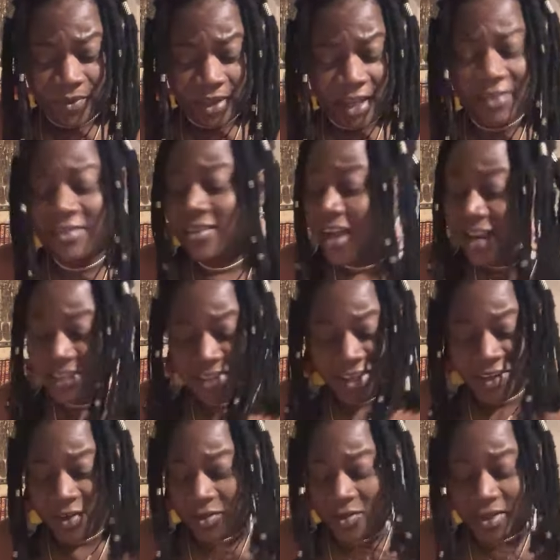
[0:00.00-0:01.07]
let's
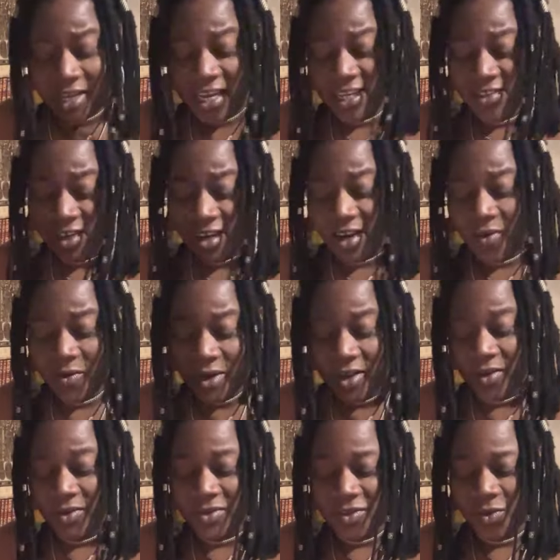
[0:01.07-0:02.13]
continue. Keys on a
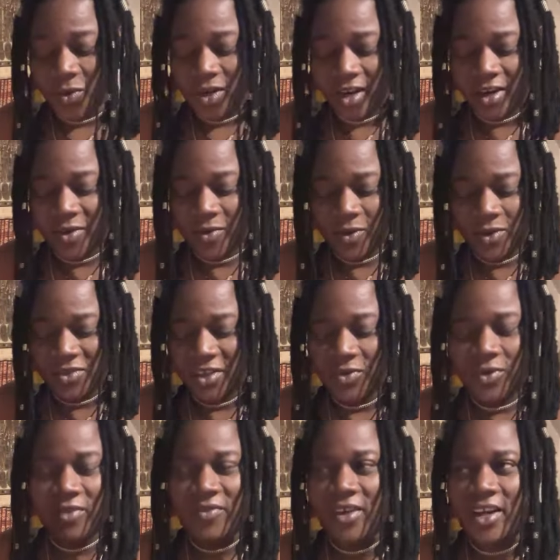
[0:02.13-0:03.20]
ring, sword on a rose in
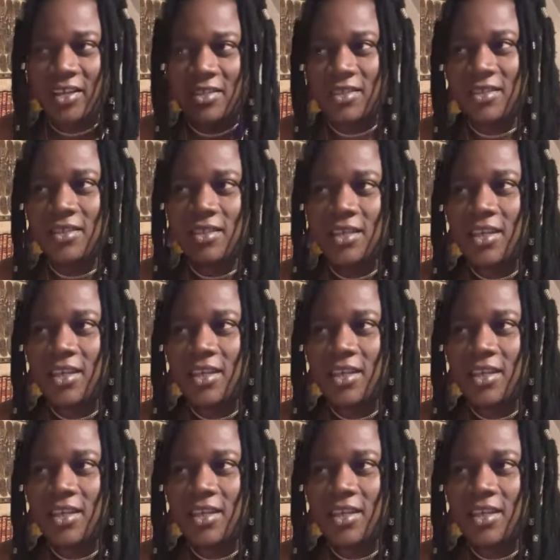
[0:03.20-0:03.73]
reverse.